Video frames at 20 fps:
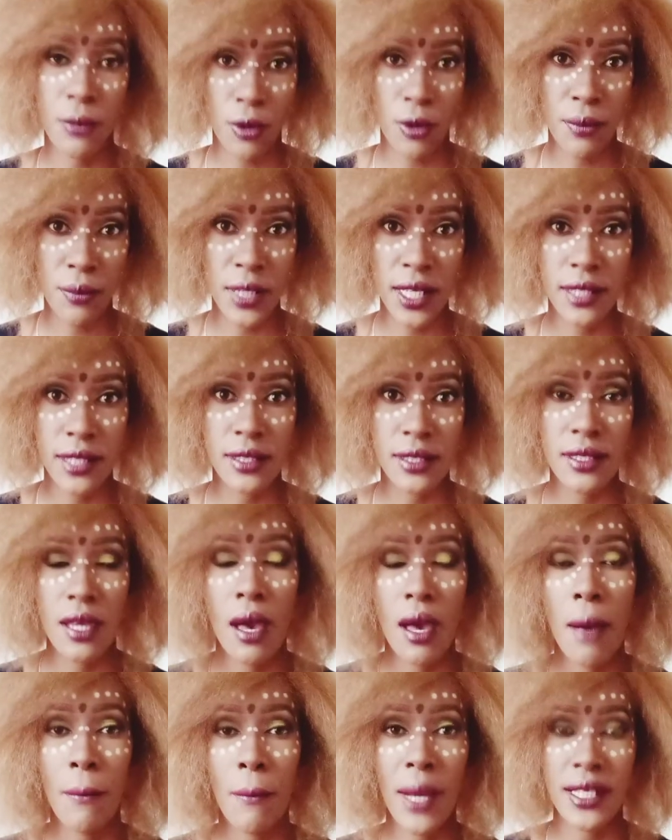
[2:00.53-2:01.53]
prominent,
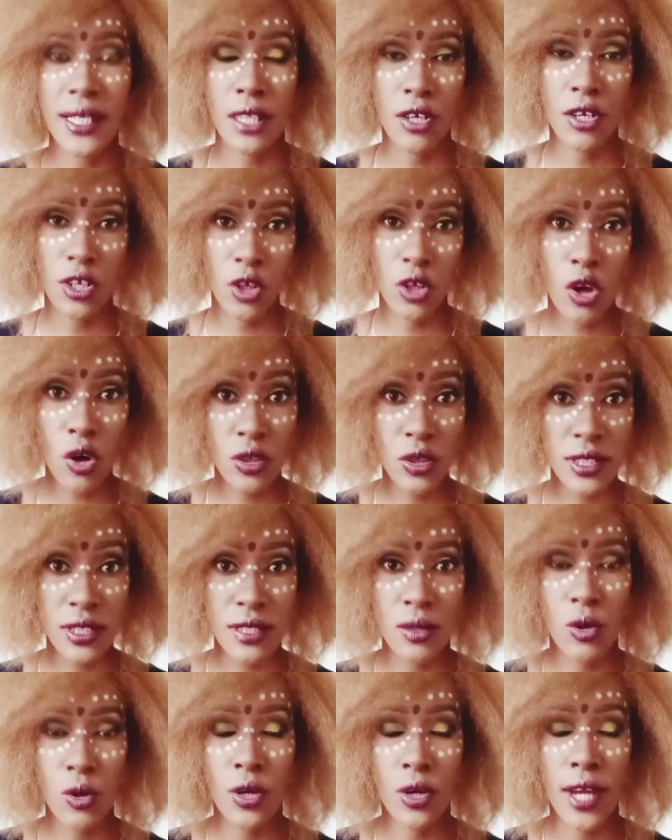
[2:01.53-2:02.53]
but a
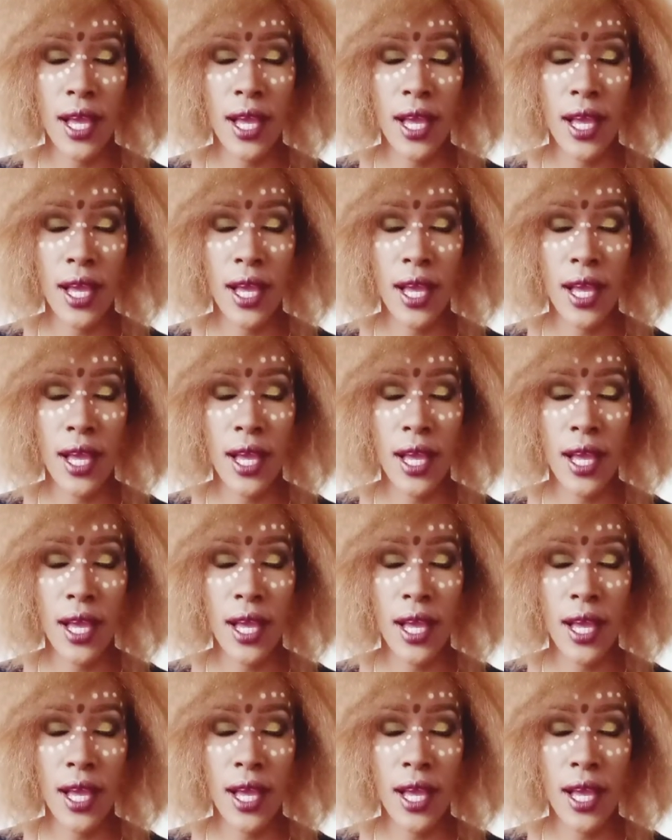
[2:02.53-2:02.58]
gloss or